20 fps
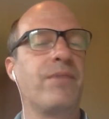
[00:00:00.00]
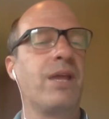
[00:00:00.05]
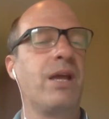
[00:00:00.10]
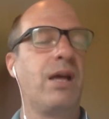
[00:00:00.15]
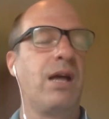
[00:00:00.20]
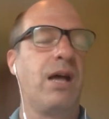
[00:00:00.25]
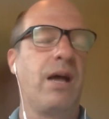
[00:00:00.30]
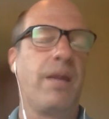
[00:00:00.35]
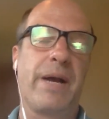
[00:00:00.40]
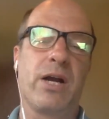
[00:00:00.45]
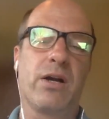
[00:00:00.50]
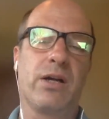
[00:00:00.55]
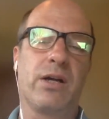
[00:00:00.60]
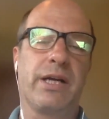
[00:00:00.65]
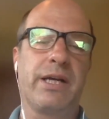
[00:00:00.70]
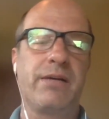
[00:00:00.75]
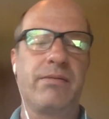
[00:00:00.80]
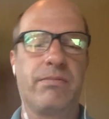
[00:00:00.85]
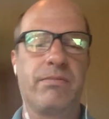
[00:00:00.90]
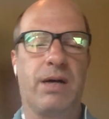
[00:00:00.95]

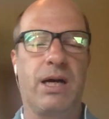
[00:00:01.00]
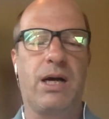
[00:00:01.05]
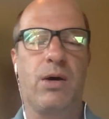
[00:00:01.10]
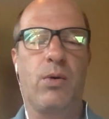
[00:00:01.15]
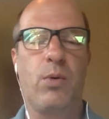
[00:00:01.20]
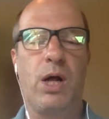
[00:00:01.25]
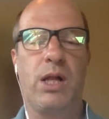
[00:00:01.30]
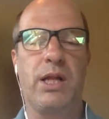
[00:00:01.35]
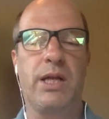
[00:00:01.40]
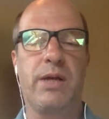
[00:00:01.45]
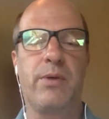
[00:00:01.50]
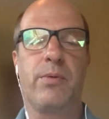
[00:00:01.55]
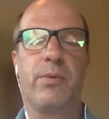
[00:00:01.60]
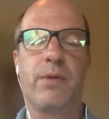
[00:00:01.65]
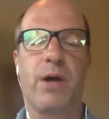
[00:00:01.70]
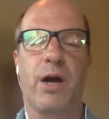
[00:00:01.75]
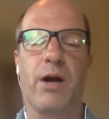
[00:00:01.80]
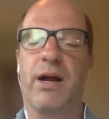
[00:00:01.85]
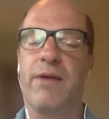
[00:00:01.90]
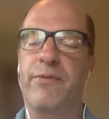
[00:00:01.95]
apparently, Wally,
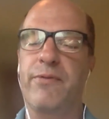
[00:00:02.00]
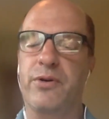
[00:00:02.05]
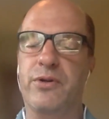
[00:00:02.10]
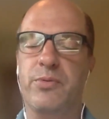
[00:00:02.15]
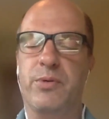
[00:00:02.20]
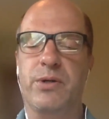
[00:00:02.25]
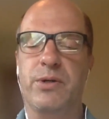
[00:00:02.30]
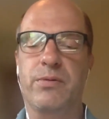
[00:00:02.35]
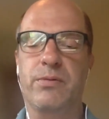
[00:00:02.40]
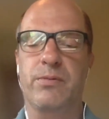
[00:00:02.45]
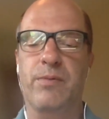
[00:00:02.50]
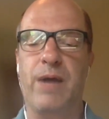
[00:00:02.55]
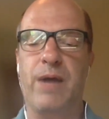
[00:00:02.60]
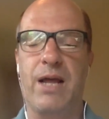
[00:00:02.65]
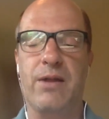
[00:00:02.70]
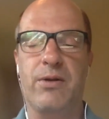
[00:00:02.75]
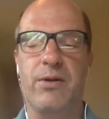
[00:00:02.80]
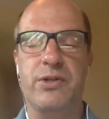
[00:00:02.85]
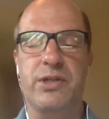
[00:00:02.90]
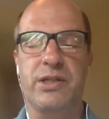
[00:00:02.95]
our efforts were
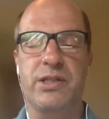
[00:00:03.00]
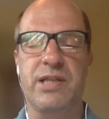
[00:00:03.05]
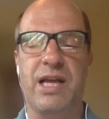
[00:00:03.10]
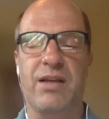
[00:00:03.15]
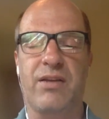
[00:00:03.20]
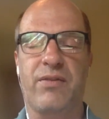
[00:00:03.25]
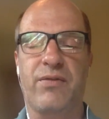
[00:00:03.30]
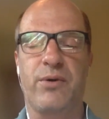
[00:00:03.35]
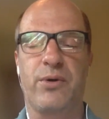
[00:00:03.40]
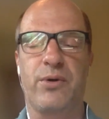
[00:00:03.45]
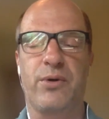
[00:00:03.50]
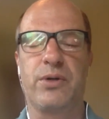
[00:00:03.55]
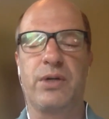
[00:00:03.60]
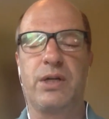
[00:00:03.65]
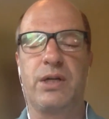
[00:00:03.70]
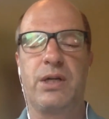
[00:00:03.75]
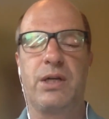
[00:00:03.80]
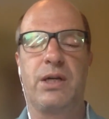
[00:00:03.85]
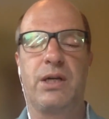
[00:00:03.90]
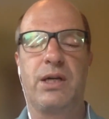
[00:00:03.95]
rather successful,
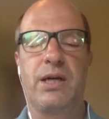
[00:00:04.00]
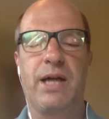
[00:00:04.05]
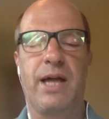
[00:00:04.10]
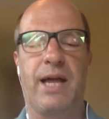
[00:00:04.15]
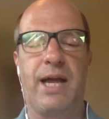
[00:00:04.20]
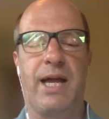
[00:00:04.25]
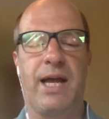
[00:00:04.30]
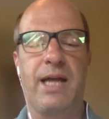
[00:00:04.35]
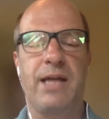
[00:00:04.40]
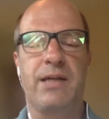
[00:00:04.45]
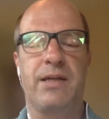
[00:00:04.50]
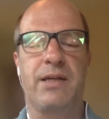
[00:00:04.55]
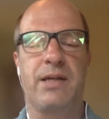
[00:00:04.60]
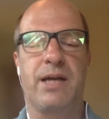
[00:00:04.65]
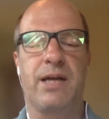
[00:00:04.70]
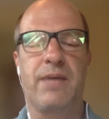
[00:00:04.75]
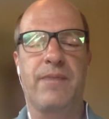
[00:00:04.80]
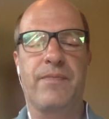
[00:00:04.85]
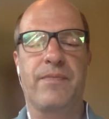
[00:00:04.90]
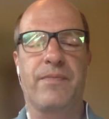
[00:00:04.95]
and
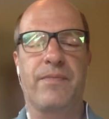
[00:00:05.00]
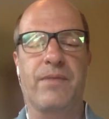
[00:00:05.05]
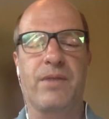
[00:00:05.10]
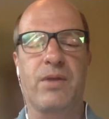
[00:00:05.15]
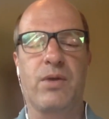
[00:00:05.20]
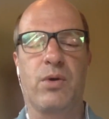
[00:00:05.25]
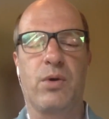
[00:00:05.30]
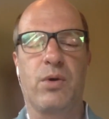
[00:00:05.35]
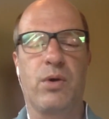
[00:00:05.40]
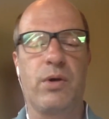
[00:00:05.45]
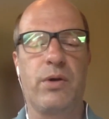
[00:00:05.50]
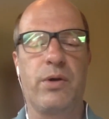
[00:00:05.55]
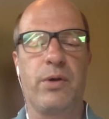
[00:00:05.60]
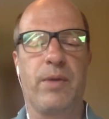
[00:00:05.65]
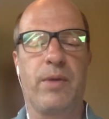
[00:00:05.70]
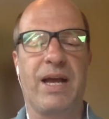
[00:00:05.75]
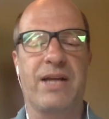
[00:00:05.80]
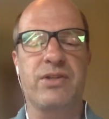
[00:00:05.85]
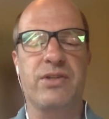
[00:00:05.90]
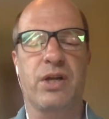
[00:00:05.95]
New
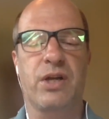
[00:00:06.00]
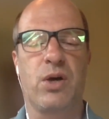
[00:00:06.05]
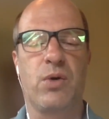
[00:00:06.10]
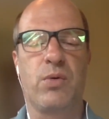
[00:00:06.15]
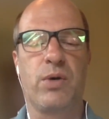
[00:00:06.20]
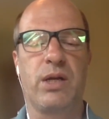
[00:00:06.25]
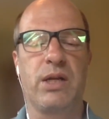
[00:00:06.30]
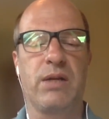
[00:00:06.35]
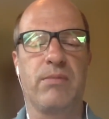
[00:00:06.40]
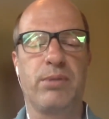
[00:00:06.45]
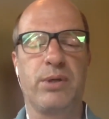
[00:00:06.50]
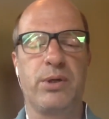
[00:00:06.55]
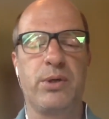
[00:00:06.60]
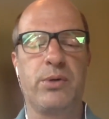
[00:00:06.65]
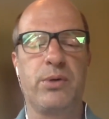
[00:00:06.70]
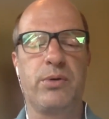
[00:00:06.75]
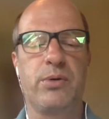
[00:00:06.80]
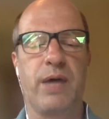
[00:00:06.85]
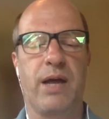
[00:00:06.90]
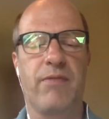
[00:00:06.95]
Mexico really
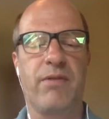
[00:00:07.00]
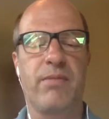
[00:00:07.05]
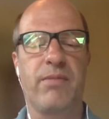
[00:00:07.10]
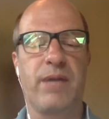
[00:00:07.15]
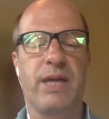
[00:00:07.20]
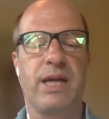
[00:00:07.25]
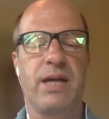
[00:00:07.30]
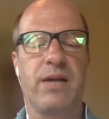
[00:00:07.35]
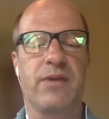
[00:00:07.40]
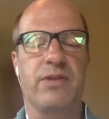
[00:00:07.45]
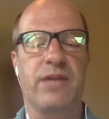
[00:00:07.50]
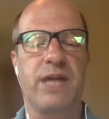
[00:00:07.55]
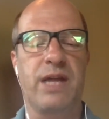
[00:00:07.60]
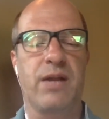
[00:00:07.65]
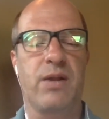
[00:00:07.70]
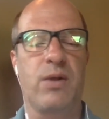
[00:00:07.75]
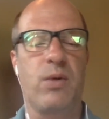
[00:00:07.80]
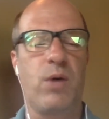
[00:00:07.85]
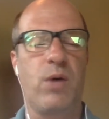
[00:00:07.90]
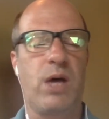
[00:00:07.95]
blew everybody else
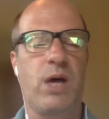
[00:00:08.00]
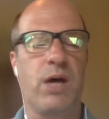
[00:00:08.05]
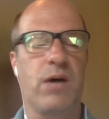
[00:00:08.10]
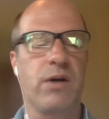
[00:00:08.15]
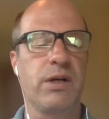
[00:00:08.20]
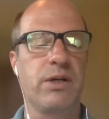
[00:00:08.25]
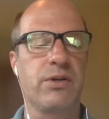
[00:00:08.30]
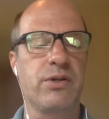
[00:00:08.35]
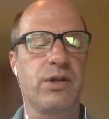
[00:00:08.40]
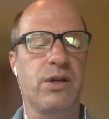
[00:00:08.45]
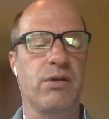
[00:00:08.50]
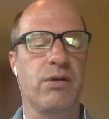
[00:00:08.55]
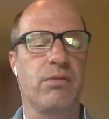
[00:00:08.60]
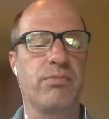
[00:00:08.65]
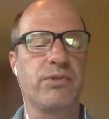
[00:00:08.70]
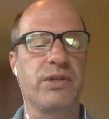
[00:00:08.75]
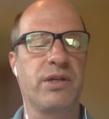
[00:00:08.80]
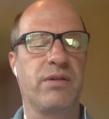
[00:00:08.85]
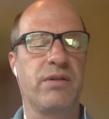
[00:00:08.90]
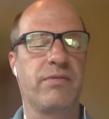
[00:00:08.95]
out of the water in
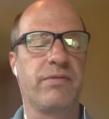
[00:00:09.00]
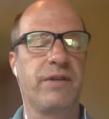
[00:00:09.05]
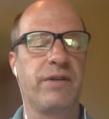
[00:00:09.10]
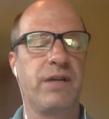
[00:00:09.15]
terms of